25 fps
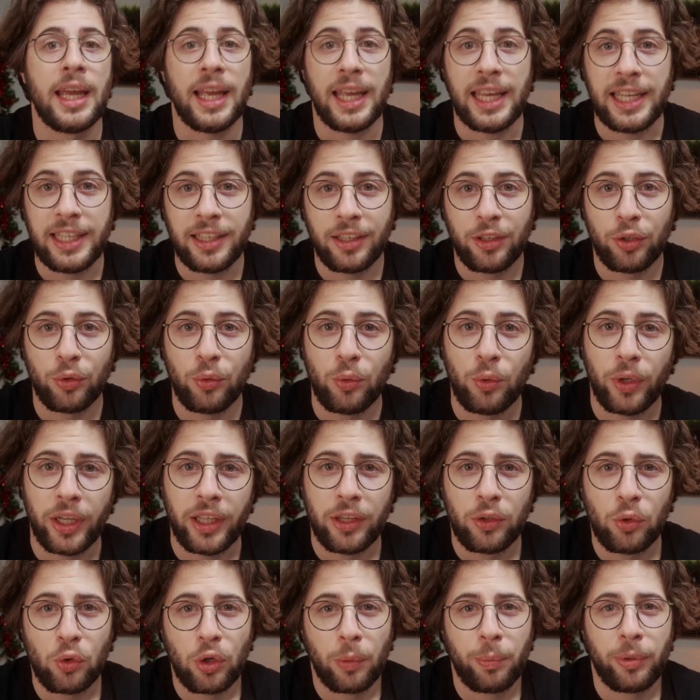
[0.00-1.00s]

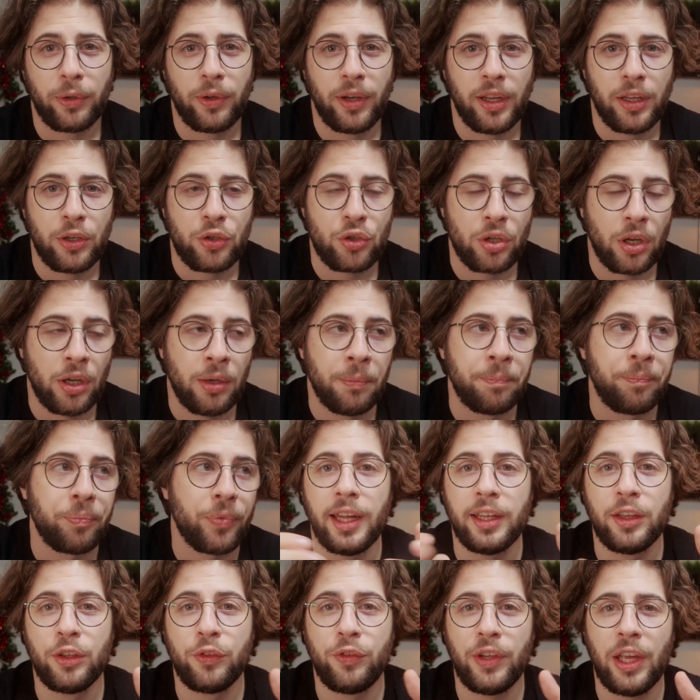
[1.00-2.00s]
into operation,
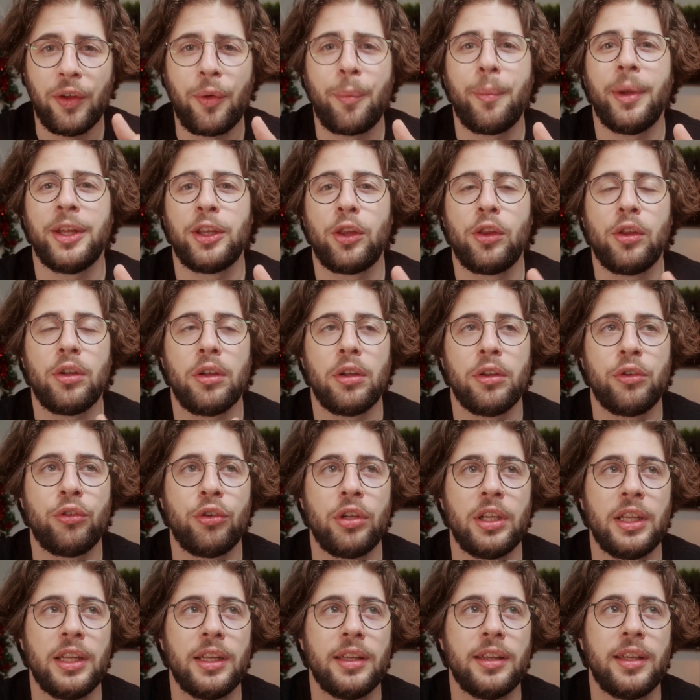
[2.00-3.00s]
and we have a
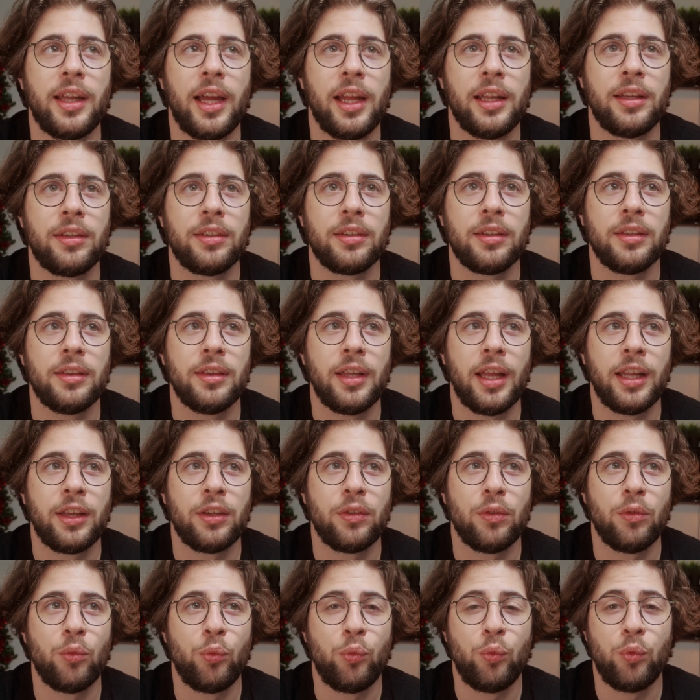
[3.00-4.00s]
methodology that
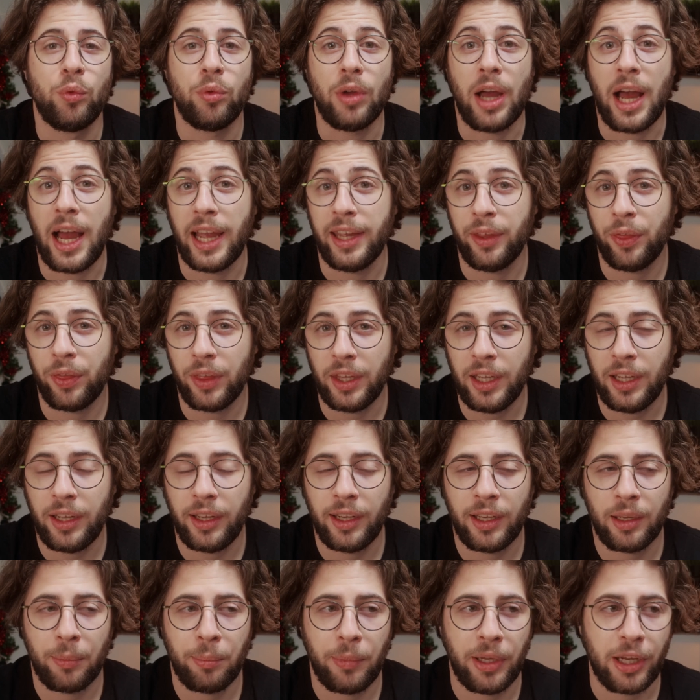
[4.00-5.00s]
I think
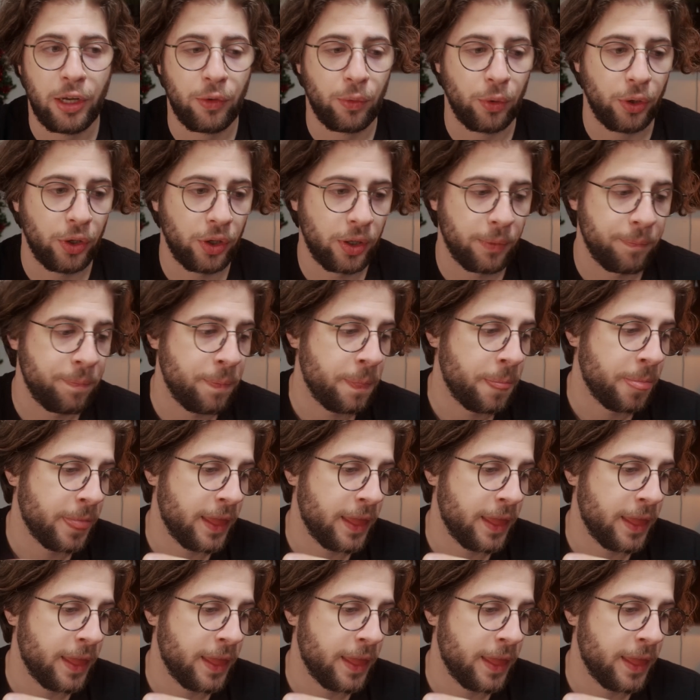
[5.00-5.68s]
I can make work.